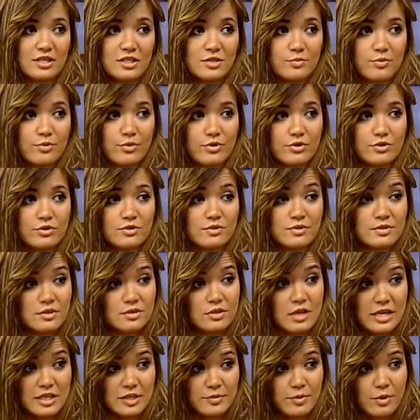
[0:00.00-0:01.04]
as opposed
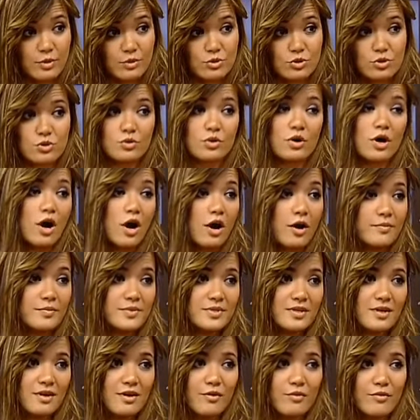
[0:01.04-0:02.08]
to
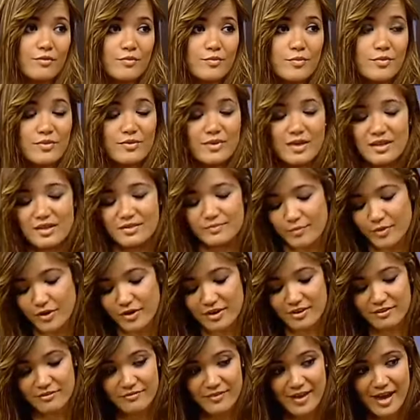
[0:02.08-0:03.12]
carbs.
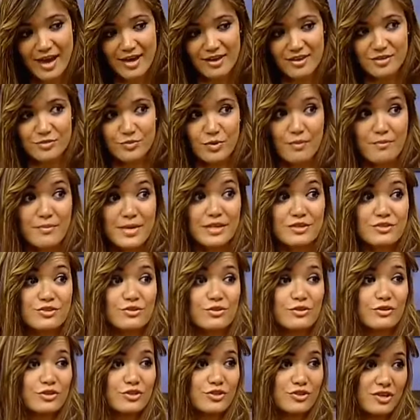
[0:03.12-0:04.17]
Burning fat is what makes you
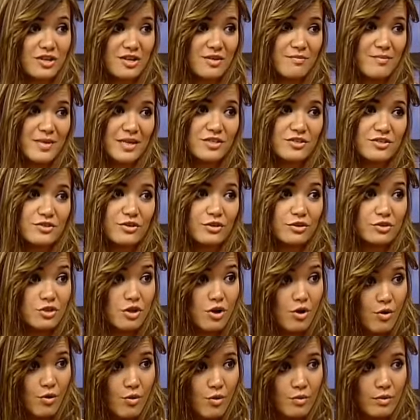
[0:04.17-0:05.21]
look trim, makes you look
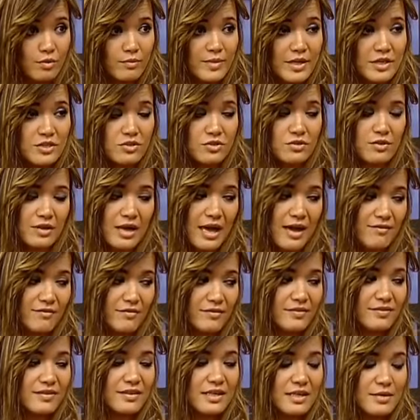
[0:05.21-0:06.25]
toned, makes you have
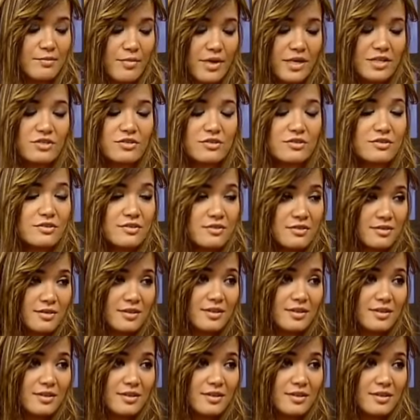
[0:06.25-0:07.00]
lean muscles.